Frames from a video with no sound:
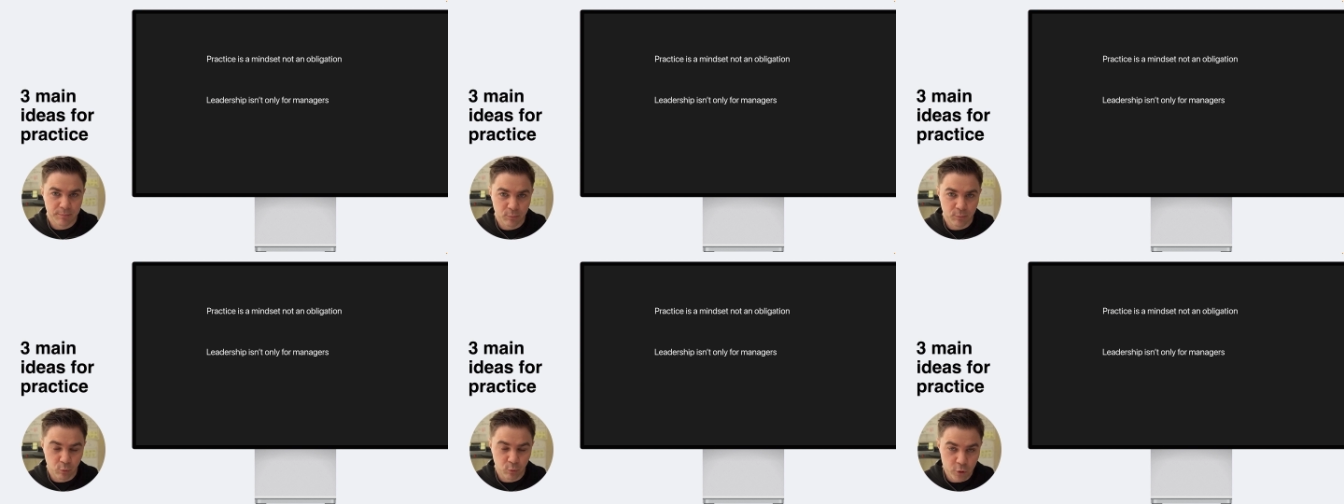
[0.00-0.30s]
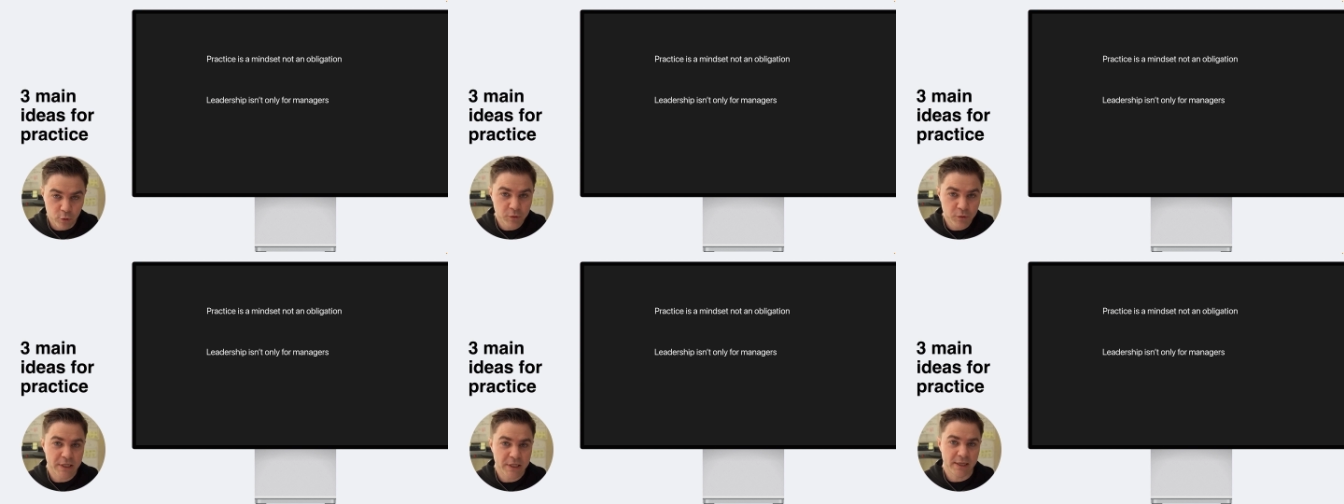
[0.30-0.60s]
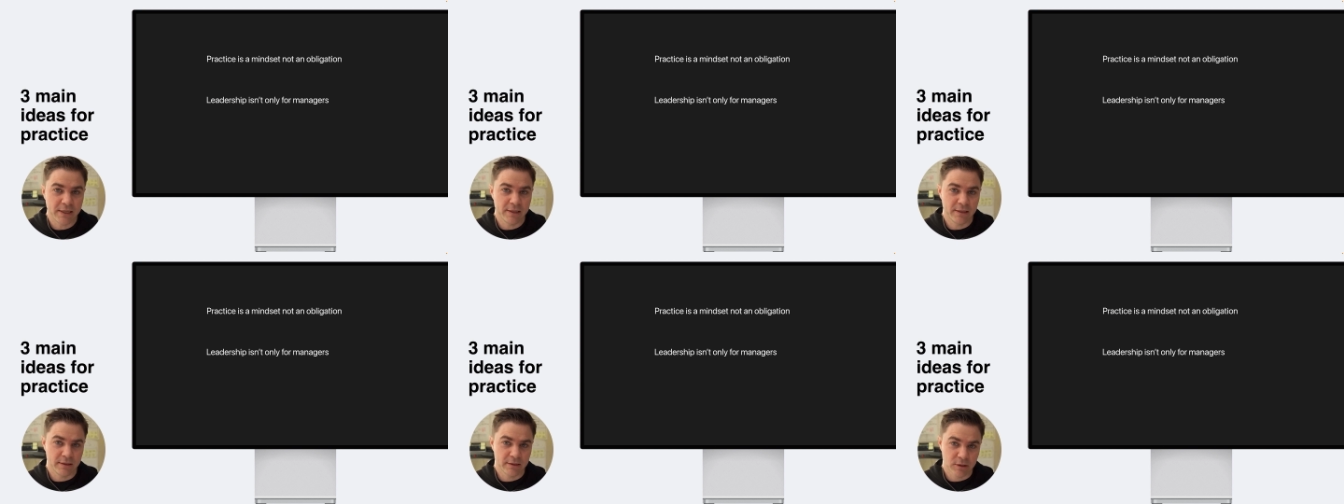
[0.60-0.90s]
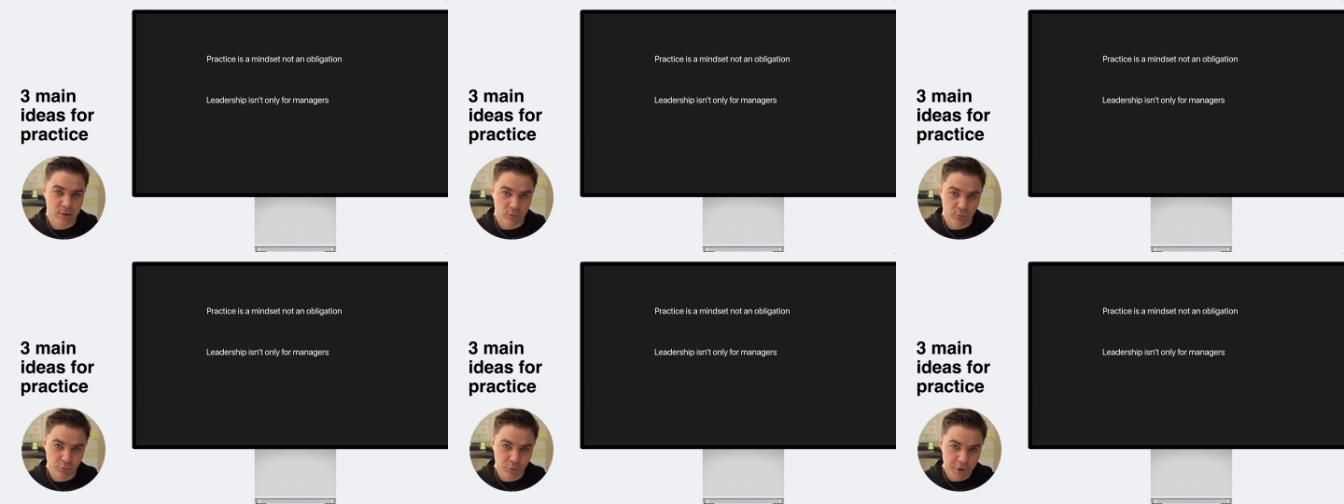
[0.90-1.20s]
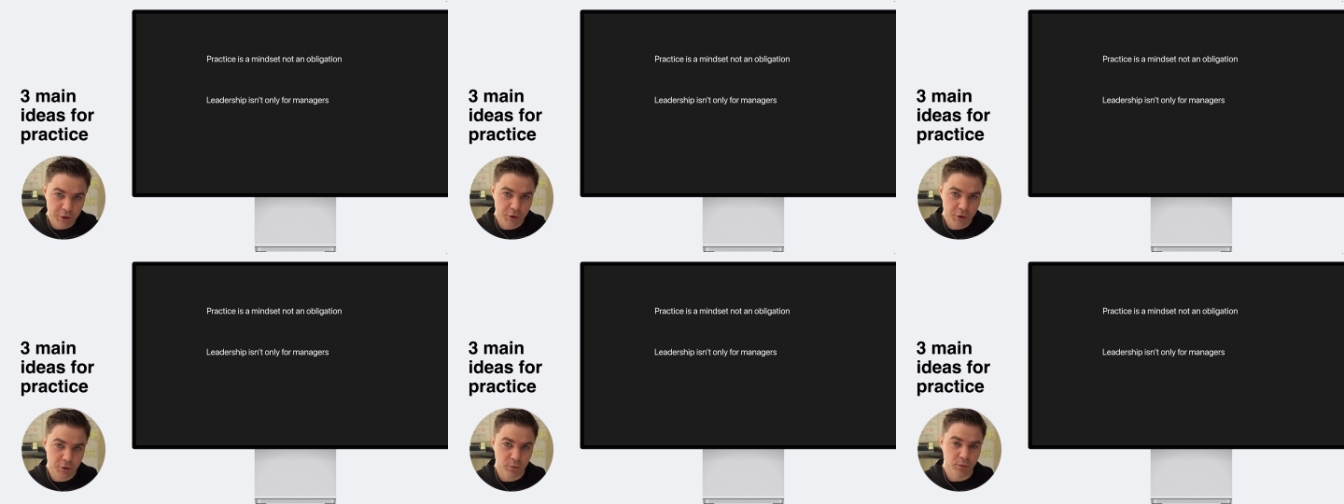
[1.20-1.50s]
routines,
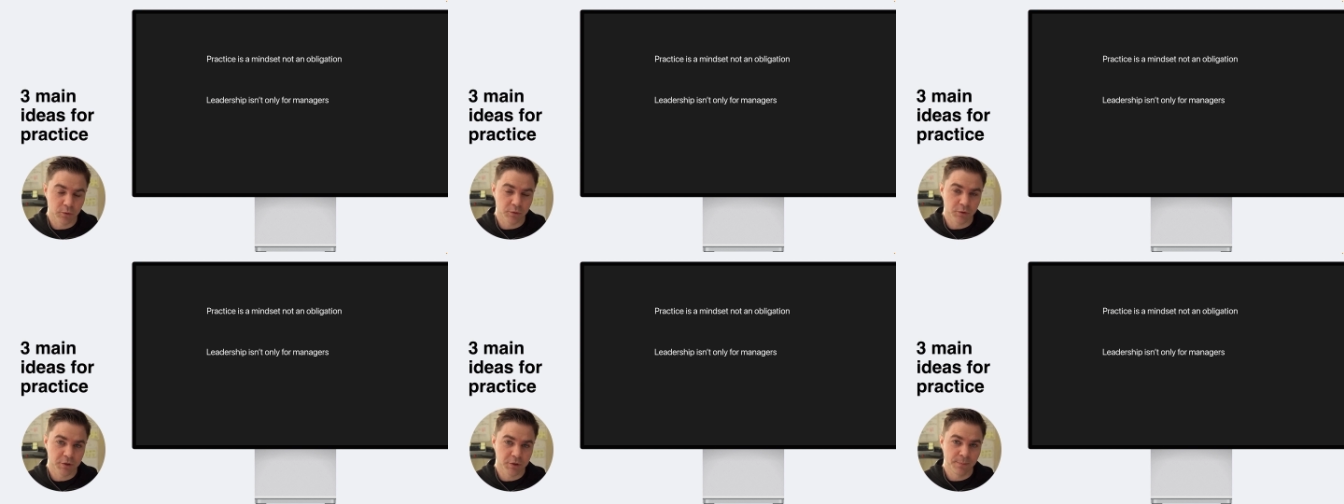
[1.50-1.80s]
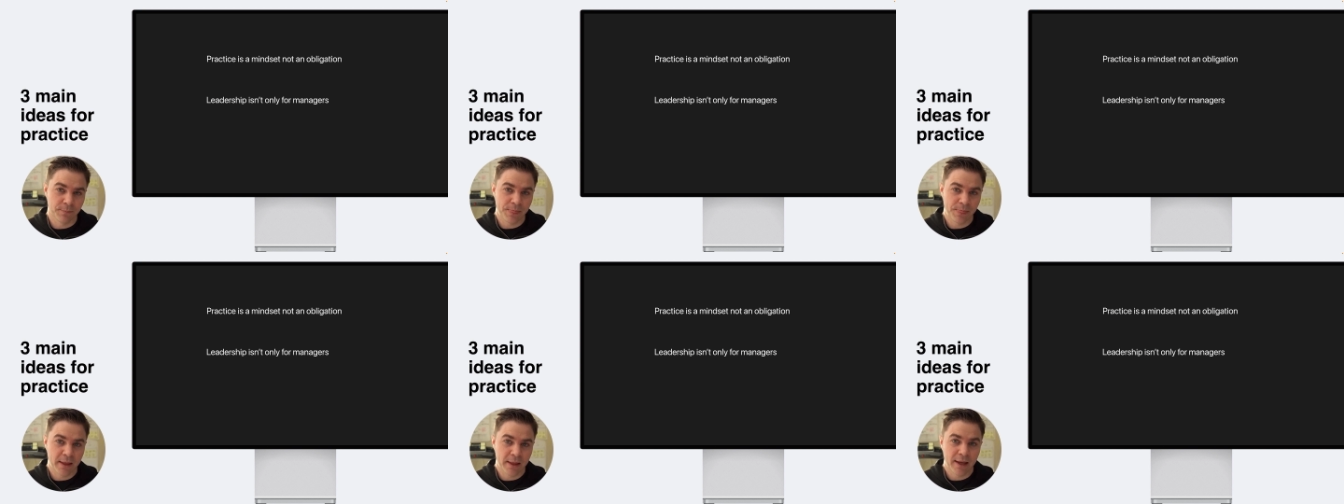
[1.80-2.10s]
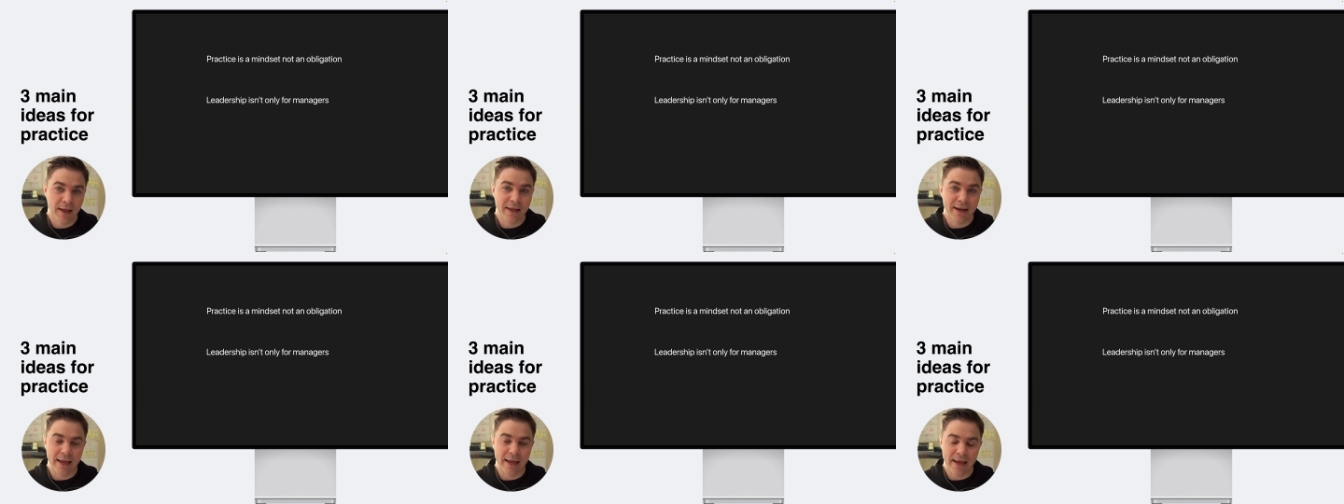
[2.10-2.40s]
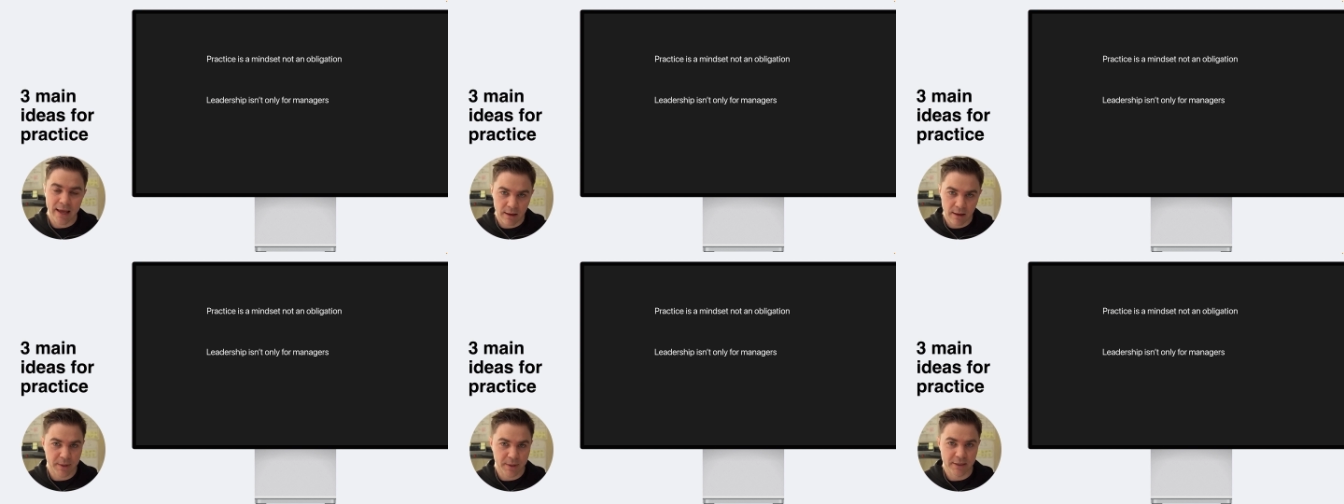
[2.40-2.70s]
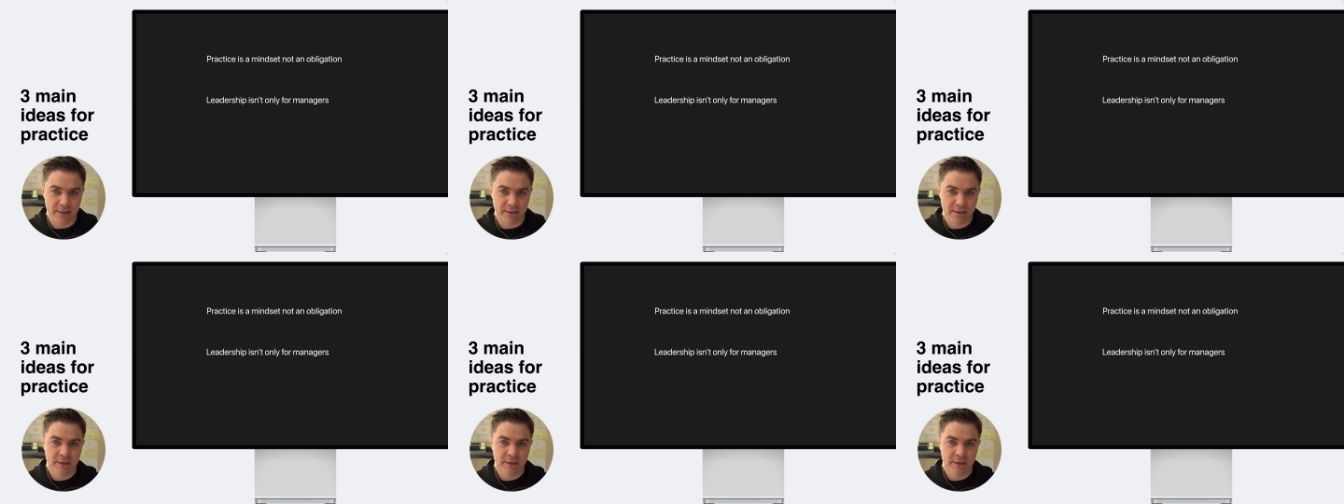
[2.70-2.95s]
rituals, and habits